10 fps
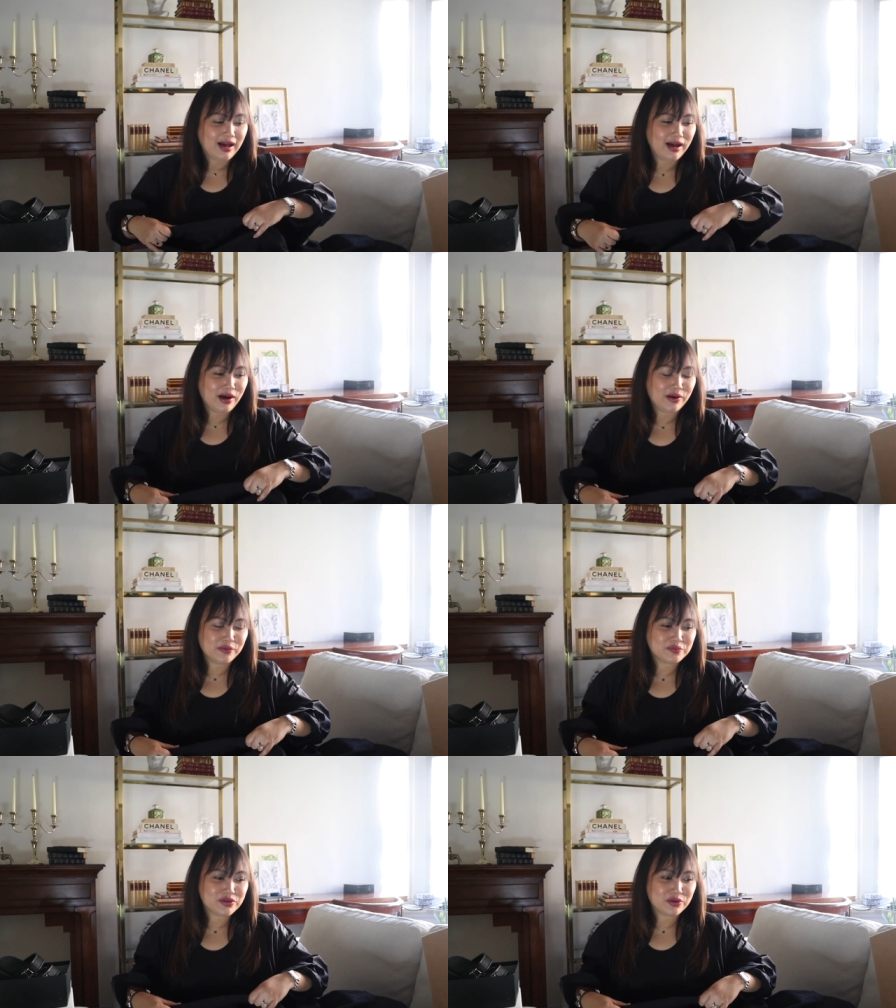
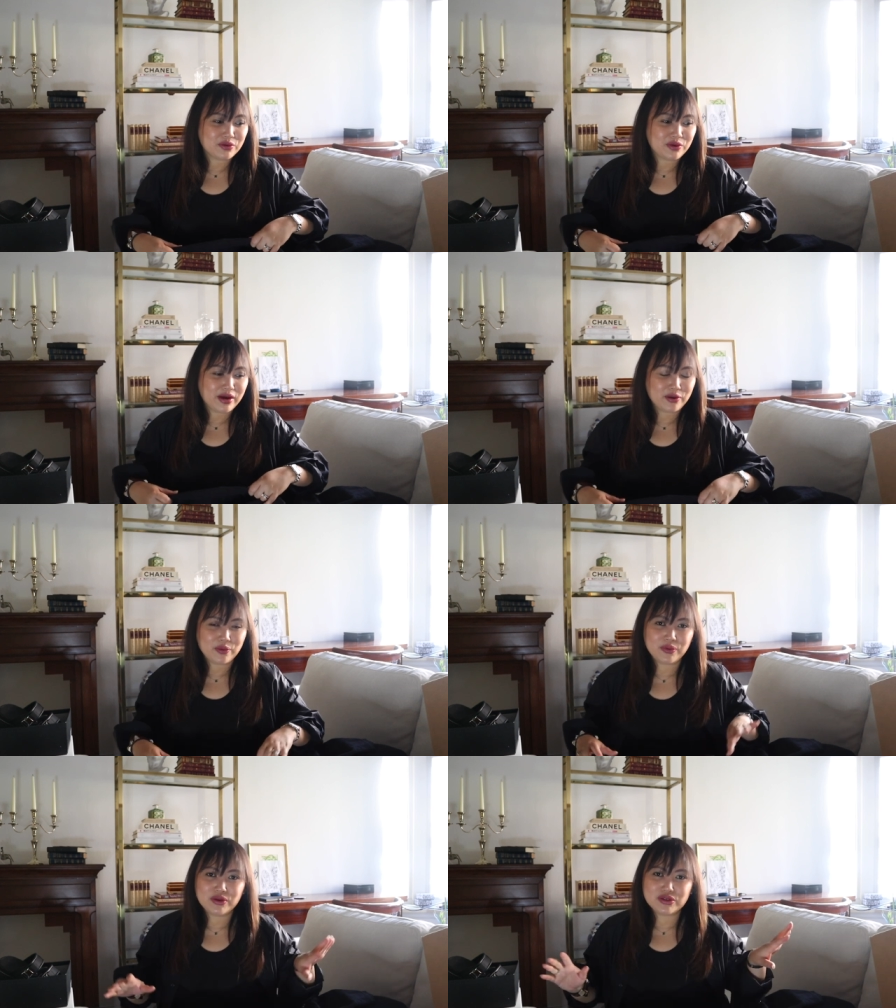Um, so I
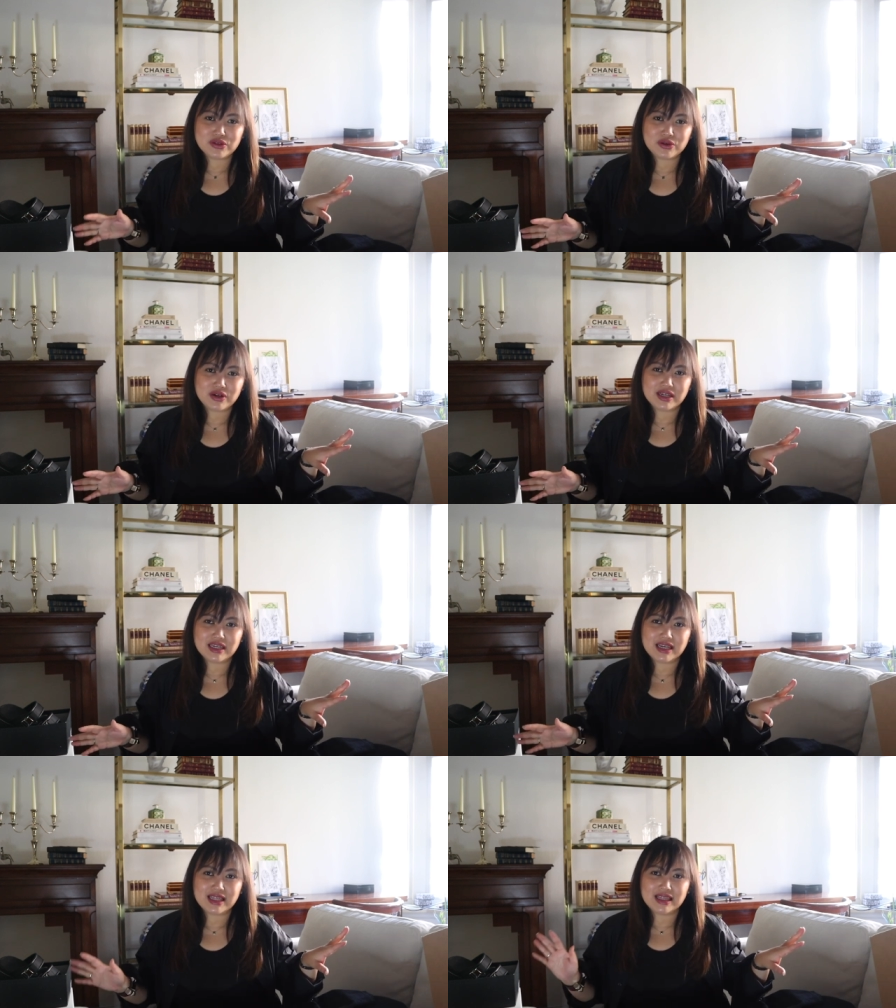hope you
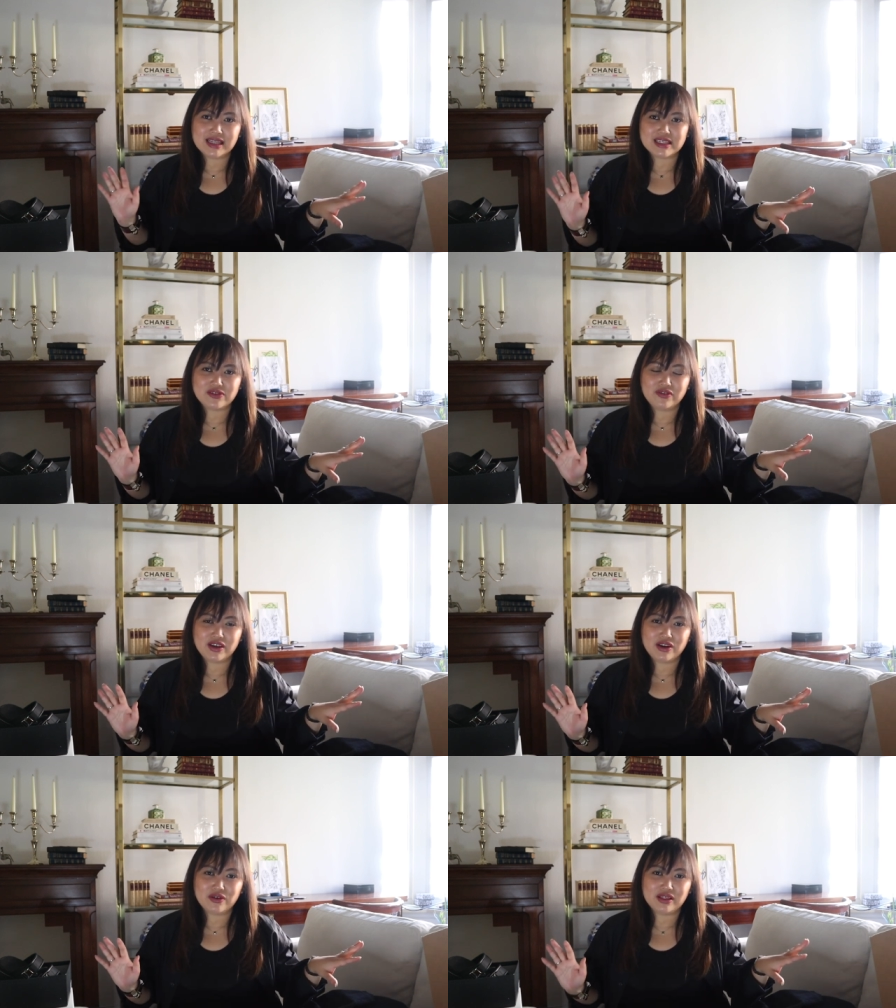enjoy this
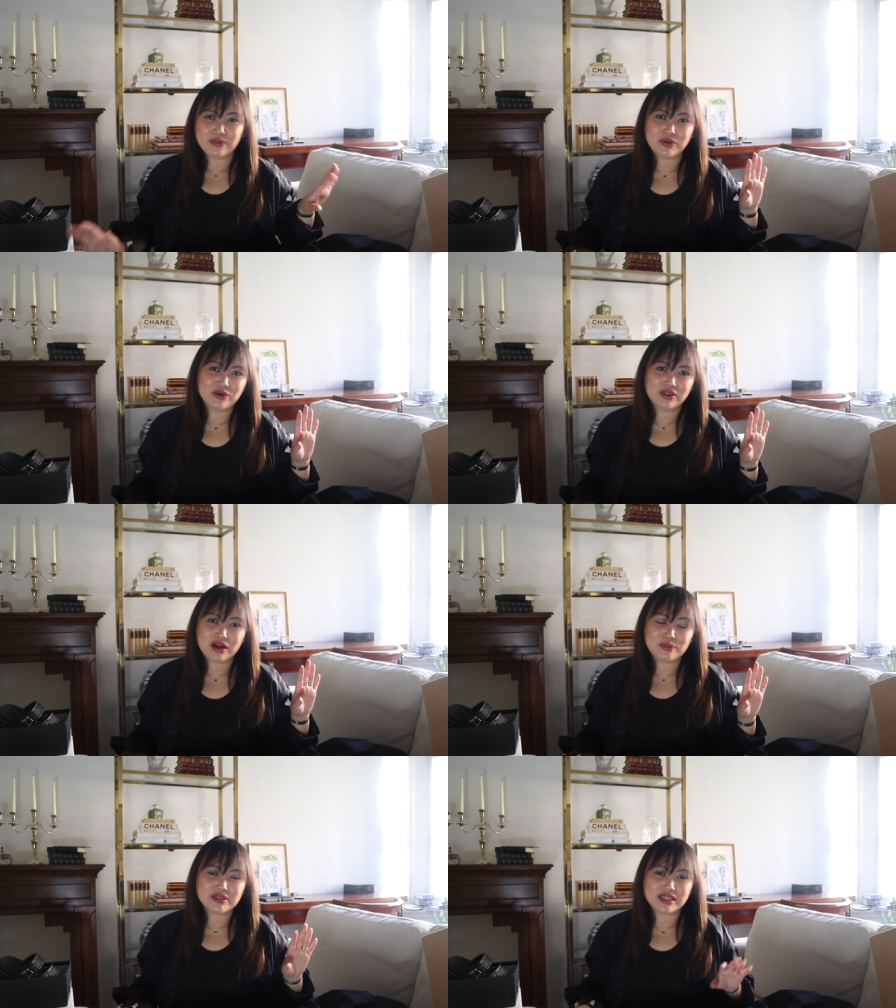video. Let me know in the
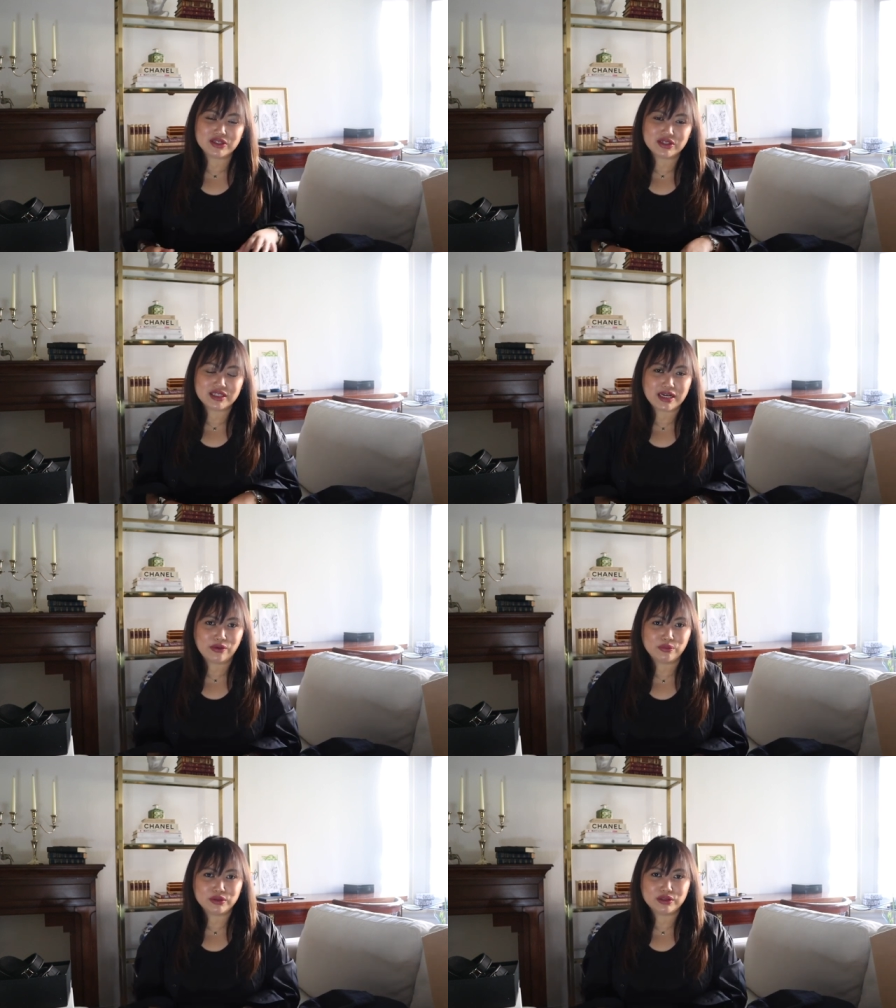comment section
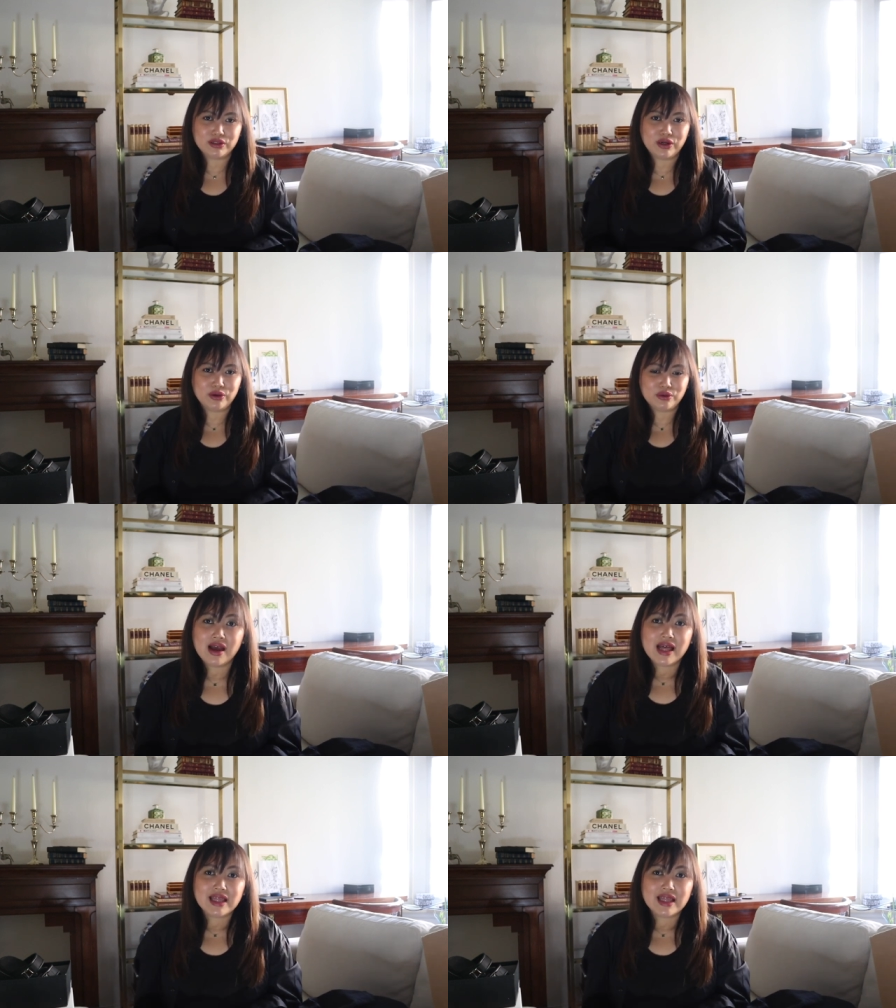down below.